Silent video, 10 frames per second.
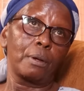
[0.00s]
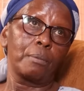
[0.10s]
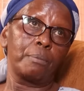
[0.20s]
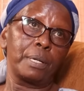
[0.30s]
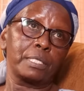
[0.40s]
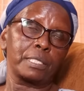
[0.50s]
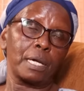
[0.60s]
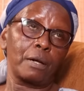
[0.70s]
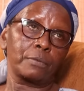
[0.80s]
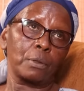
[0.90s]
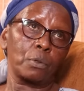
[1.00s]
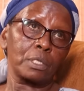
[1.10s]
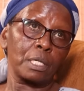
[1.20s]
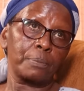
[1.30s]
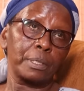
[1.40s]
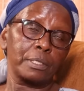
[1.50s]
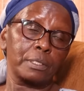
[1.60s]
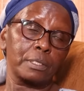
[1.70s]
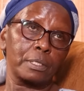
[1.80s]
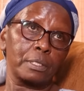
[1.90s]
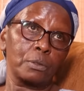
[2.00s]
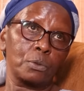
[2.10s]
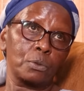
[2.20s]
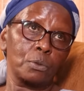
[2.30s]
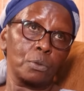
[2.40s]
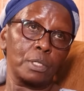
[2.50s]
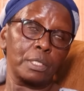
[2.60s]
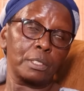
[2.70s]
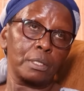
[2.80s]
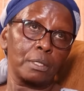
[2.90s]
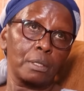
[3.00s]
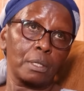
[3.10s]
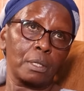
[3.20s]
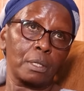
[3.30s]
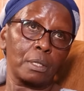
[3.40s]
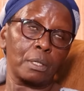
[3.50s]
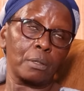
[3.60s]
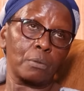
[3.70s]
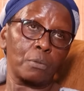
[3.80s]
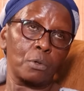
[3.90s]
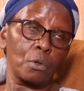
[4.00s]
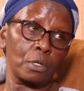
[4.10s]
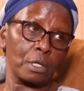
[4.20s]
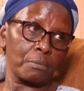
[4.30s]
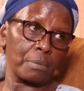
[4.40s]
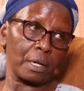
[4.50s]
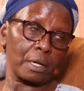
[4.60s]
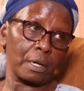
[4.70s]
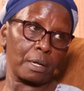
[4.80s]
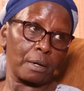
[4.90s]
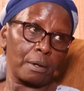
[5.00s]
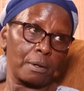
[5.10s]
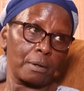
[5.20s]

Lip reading: But after what happened in 2008, we all came back here